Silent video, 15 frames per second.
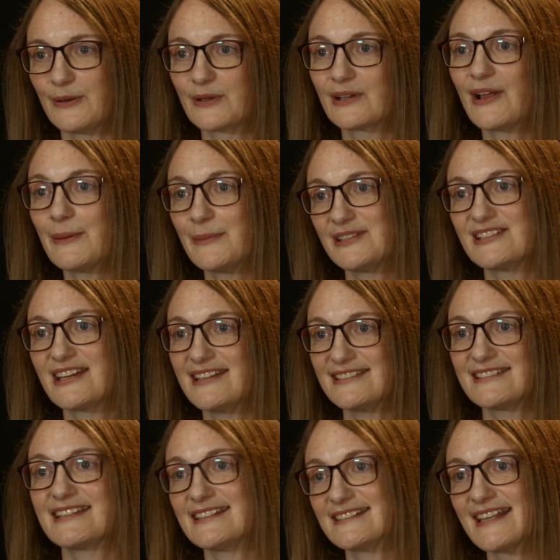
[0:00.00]
climate
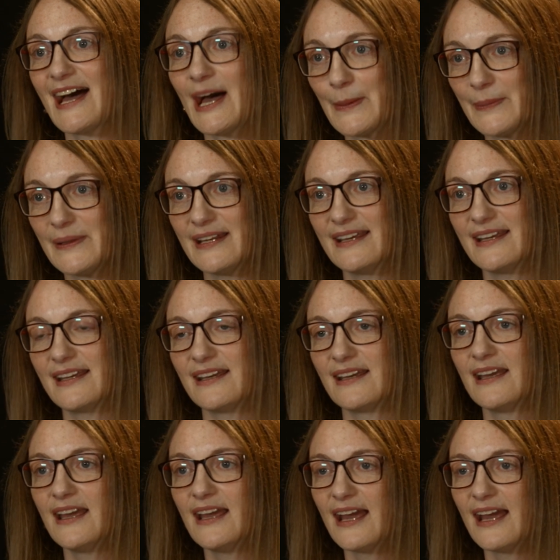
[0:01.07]
change is happening.